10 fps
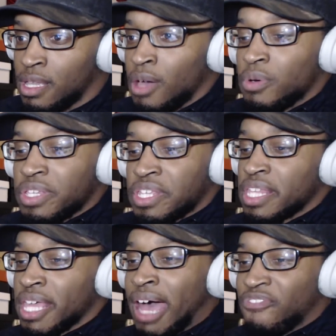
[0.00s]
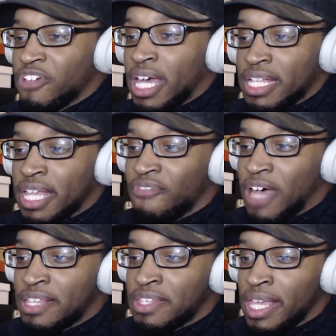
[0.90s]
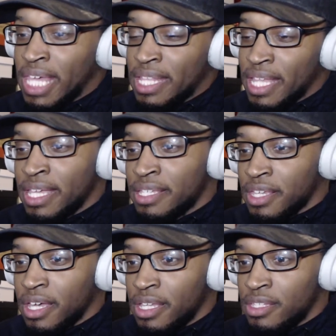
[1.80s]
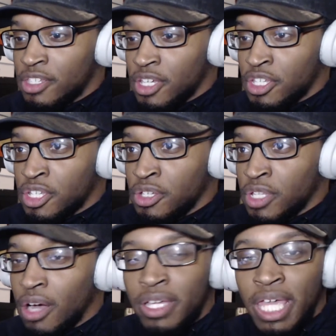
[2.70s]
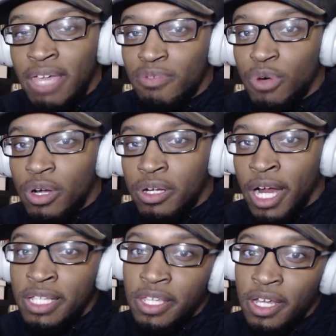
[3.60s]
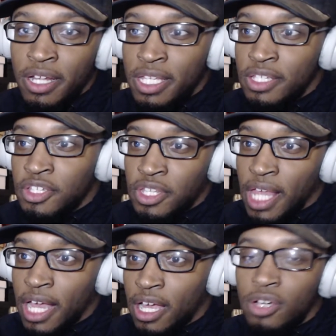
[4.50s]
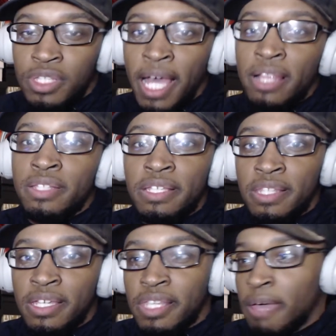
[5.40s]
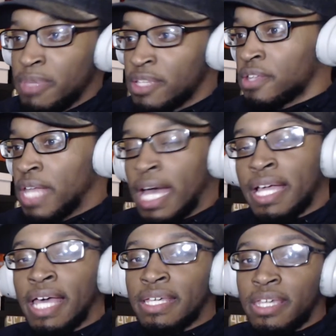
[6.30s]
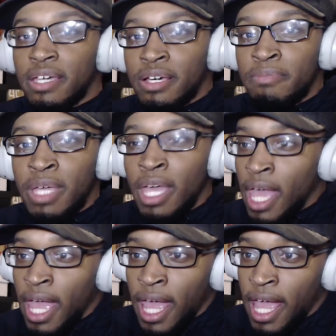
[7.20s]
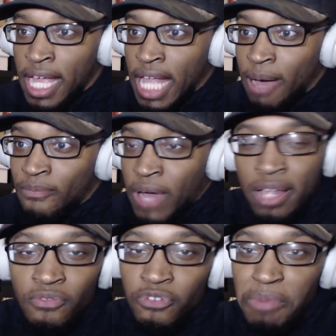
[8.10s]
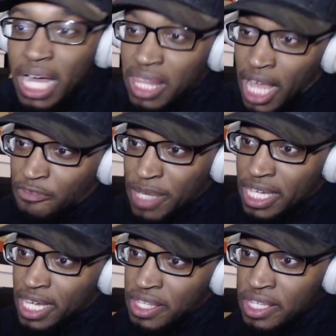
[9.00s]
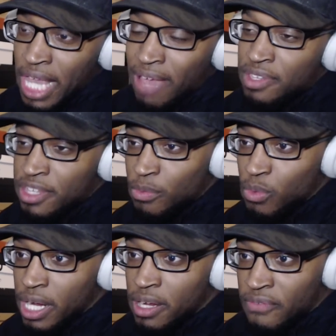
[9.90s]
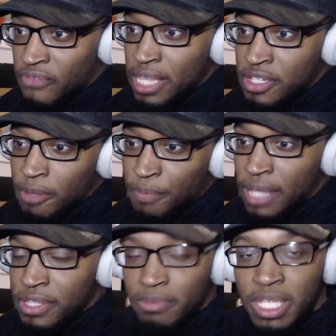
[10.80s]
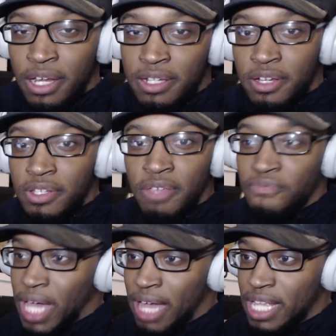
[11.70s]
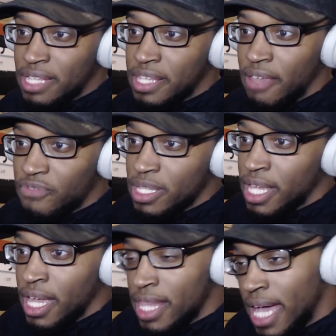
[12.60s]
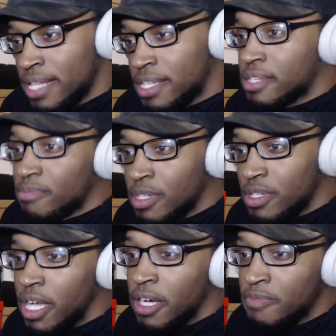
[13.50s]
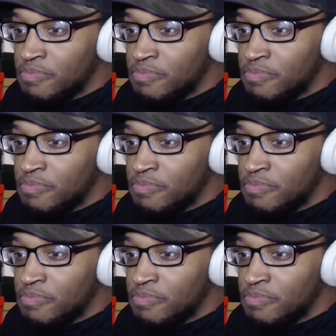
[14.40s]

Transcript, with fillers: Well, see, man, I feel like then if I say that, then he's gonna just, you know, get even more crazier, and he's just like, oh, Tyler doesn't accept me, so now I gotta kill him. And I'm fighting for my life because he's having some weird fetish about some characters in Five Nights at. Yeah, that's, you know.